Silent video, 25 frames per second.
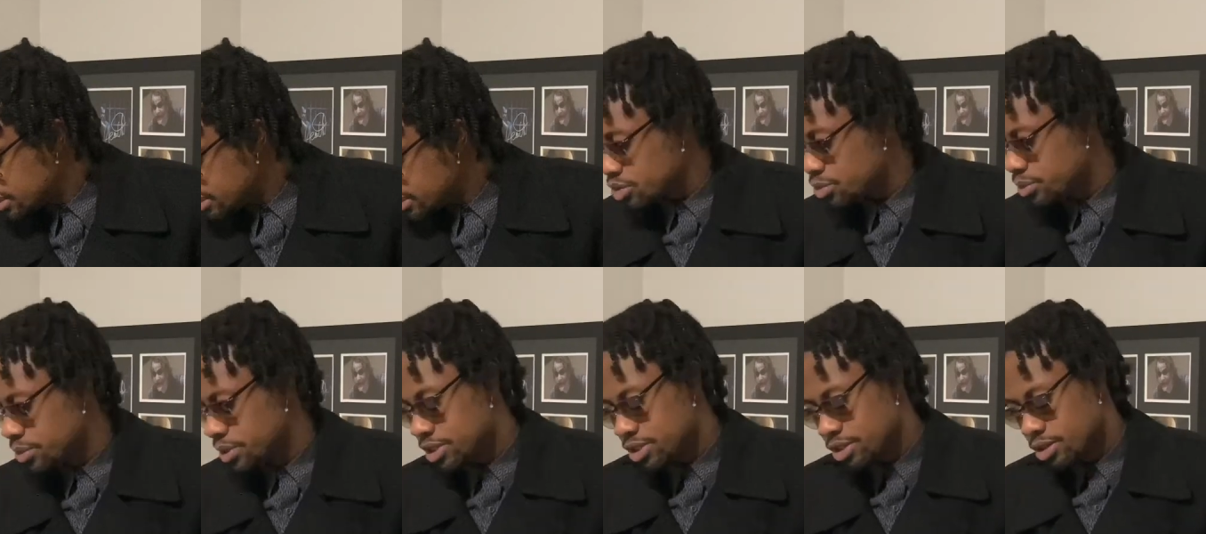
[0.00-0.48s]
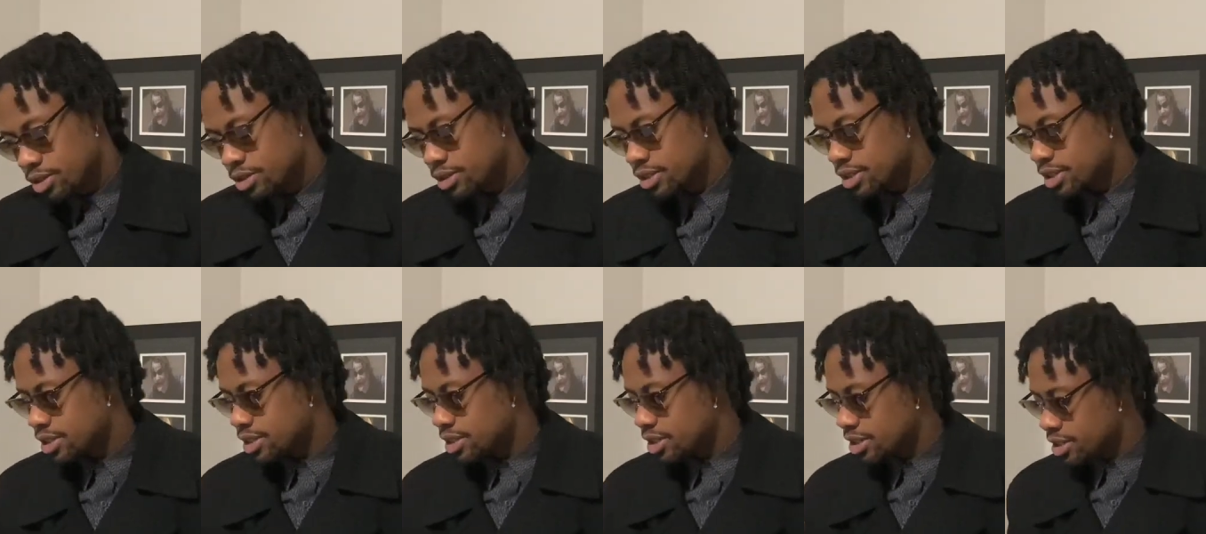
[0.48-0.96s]
We Saw the
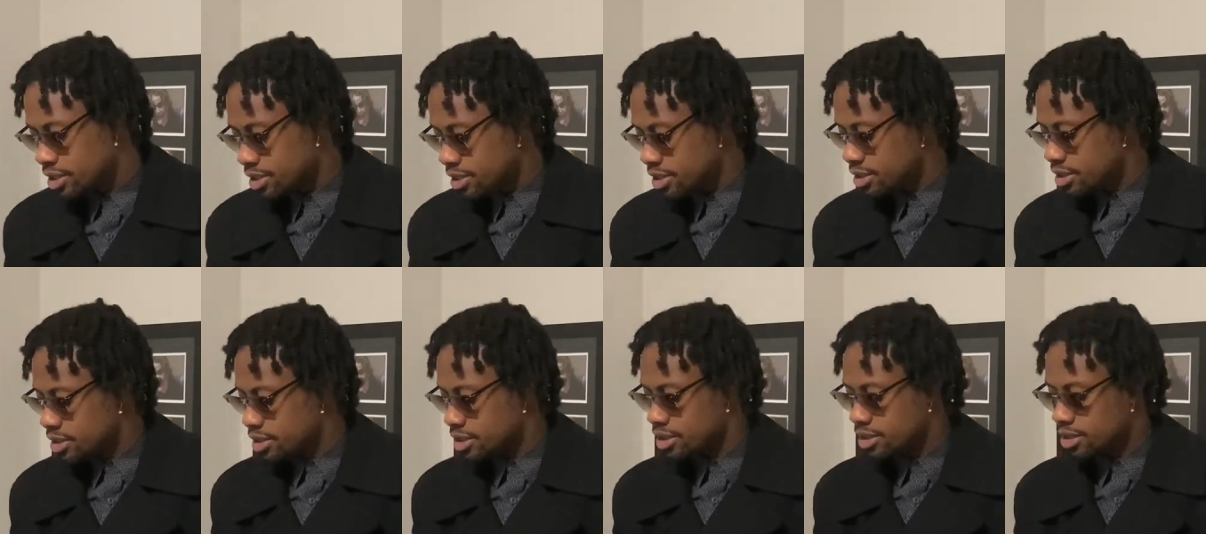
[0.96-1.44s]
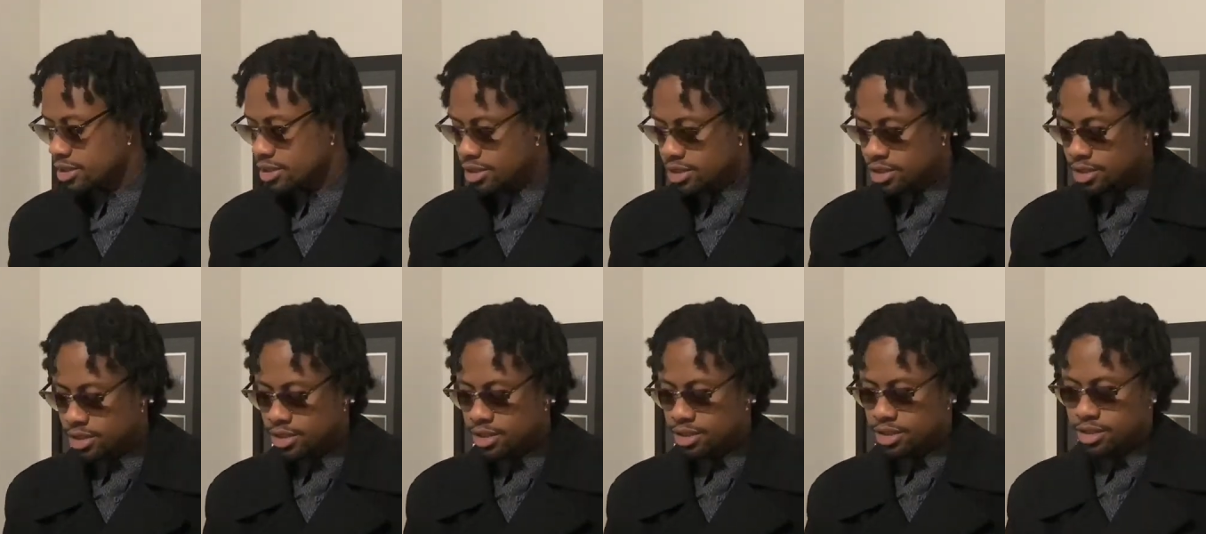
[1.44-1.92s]
Sun,
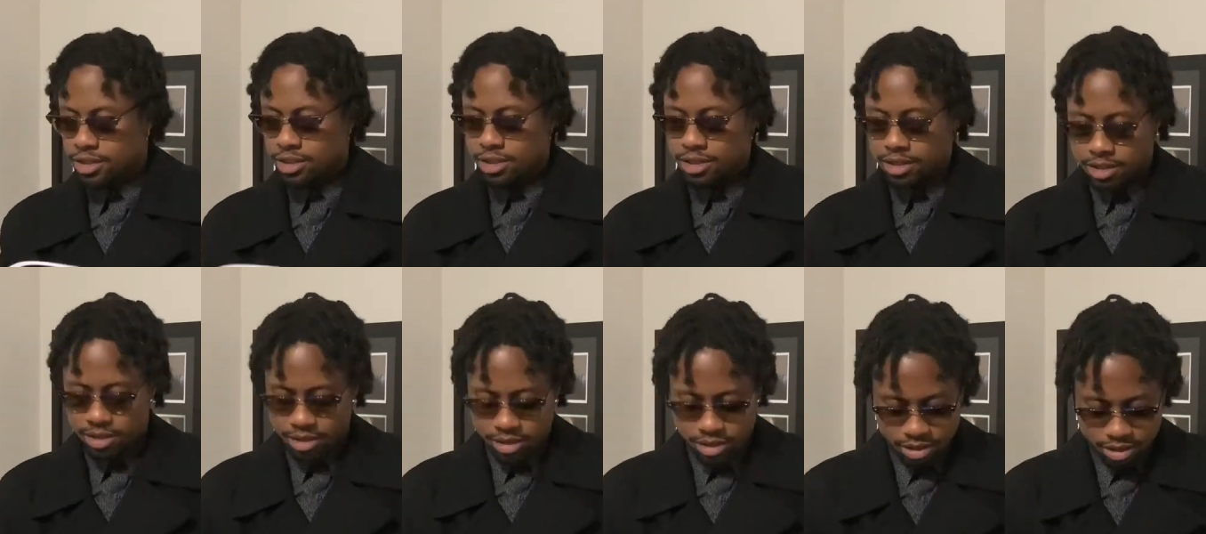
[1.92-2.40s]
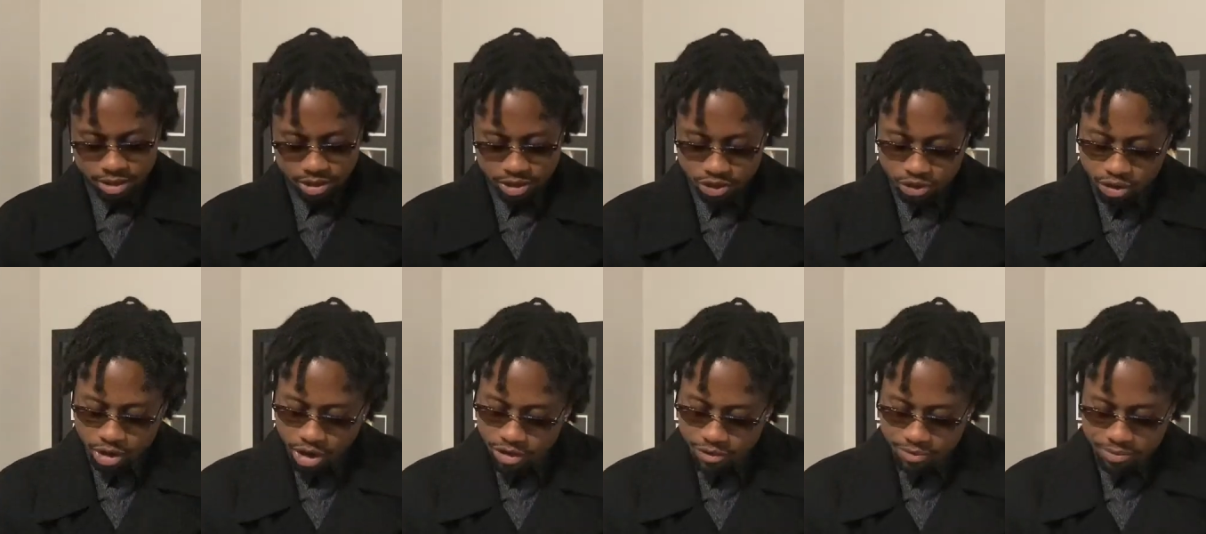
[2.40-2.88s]

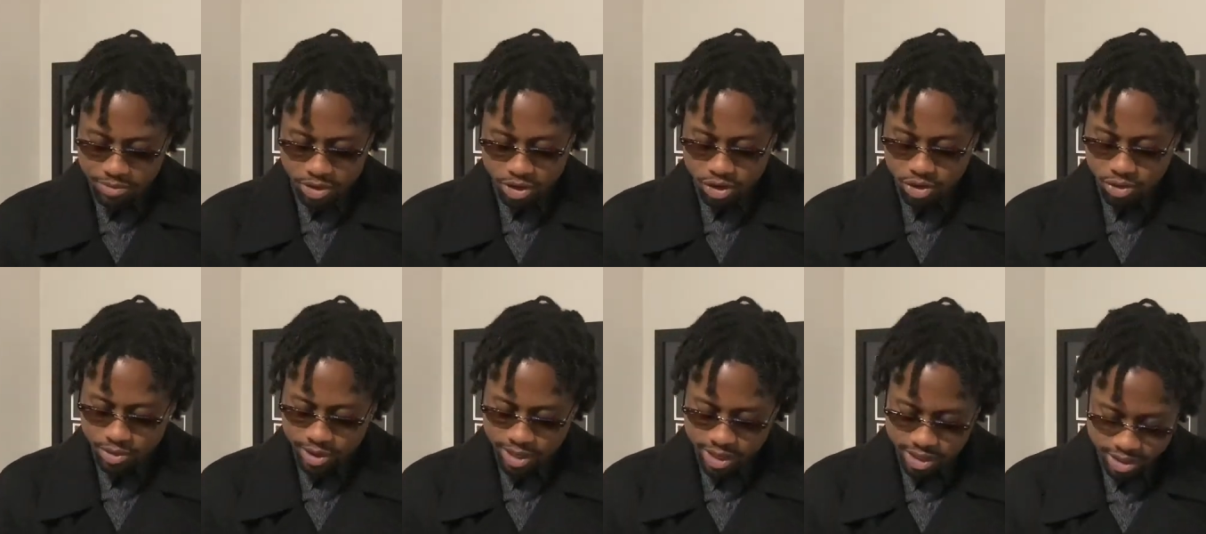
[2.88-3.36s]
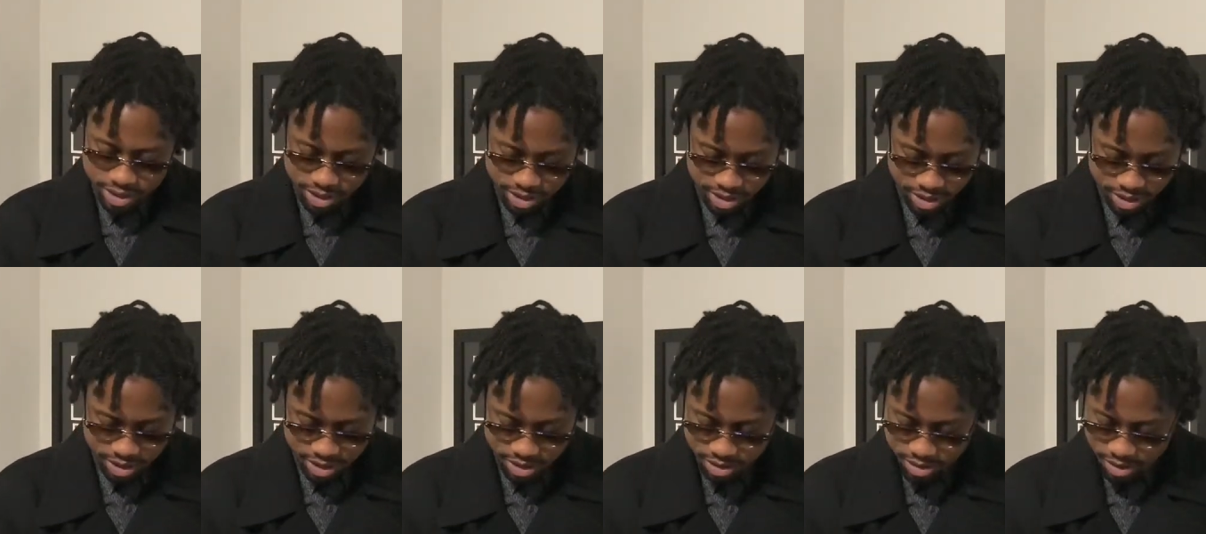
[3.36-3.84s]
Drive Me
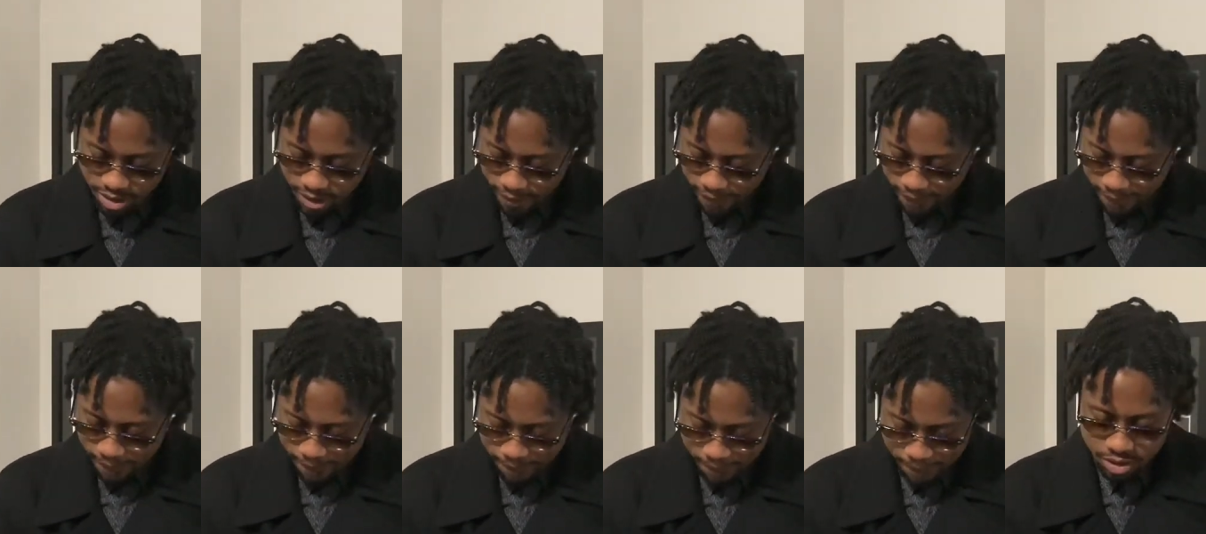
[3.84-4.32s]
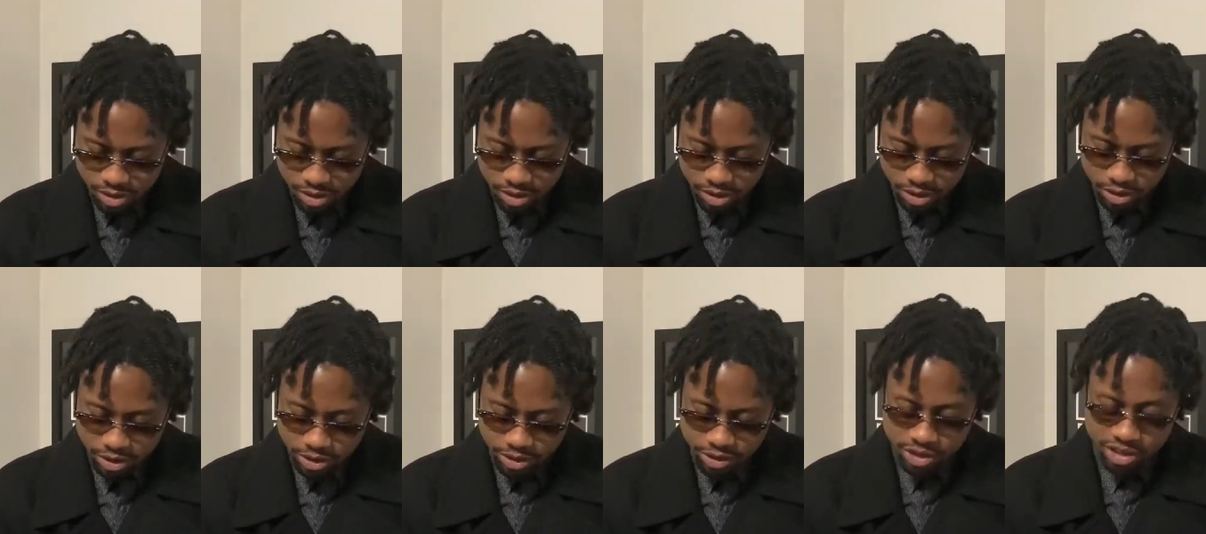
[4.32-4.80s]
Crazy,
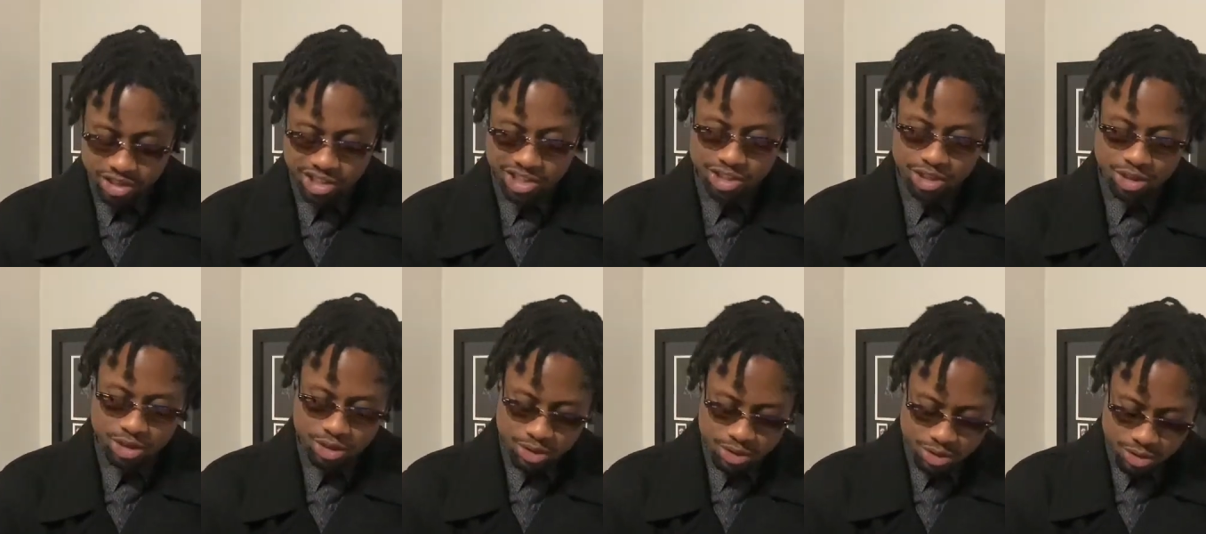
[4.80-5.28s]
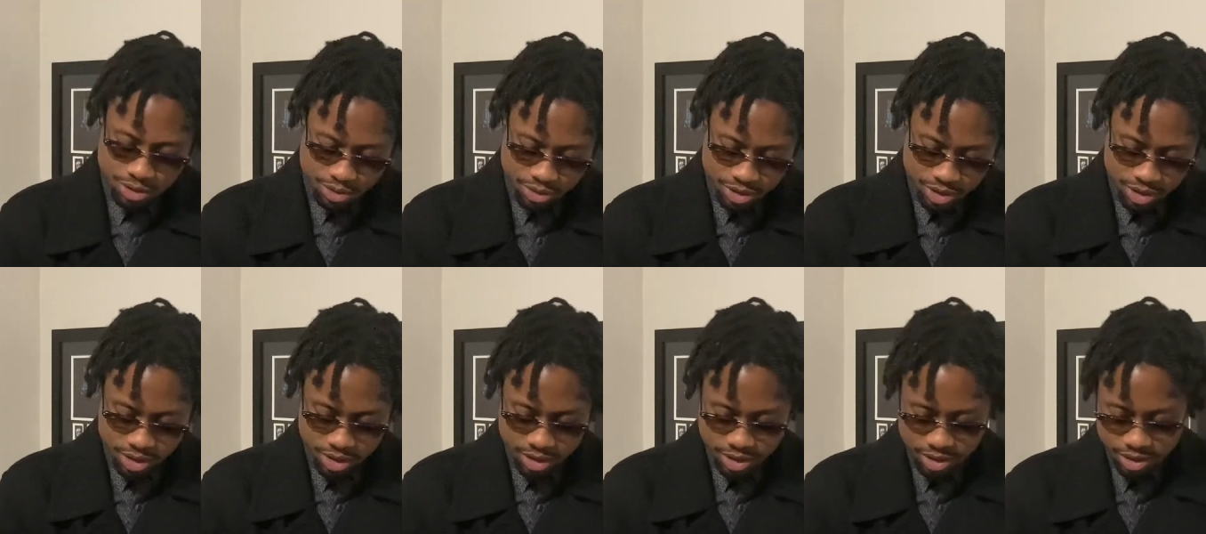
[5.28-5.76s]
The
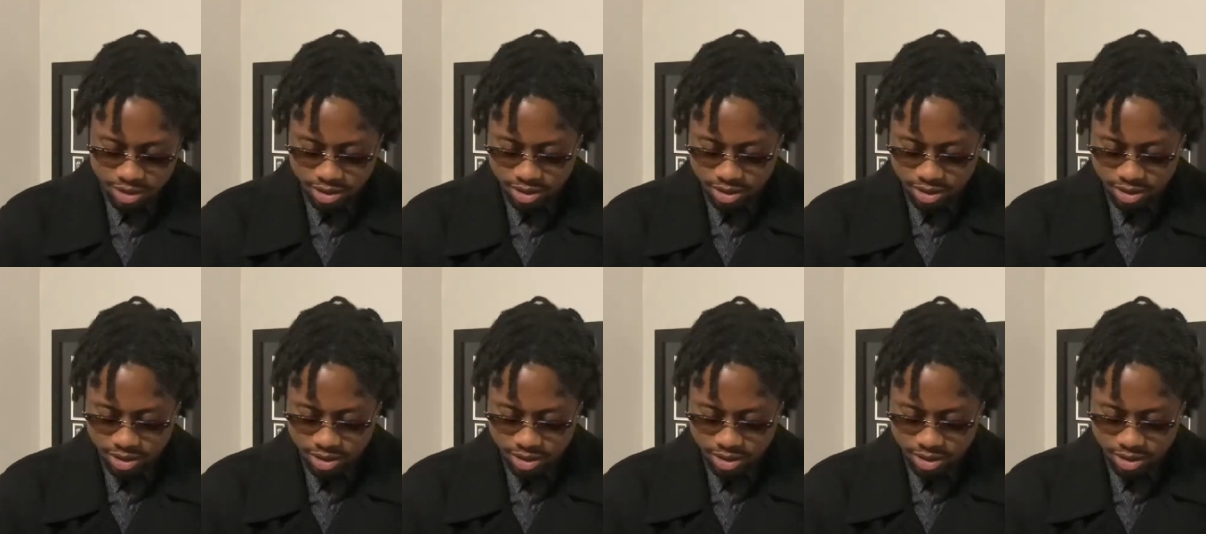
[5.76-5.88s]
Zone,